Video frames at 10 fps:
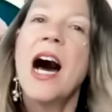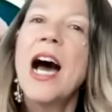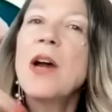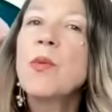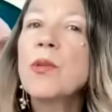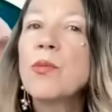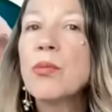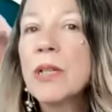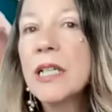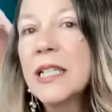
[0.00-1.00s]
I would
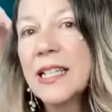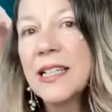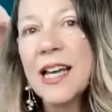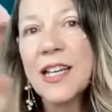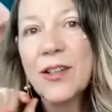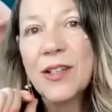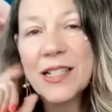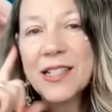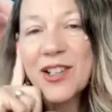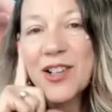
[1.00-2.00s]
really like you to
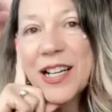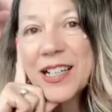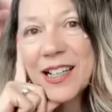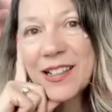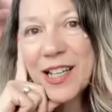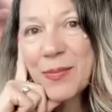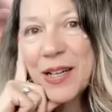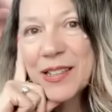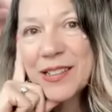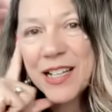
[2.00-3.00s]
consider hitting that like
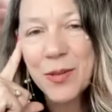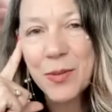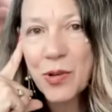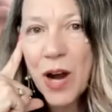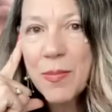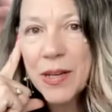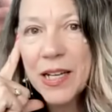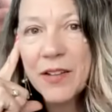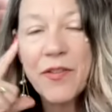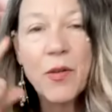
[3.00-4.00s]
button and subscribing.
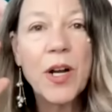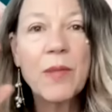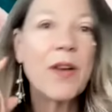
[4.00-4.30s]
And if you're one of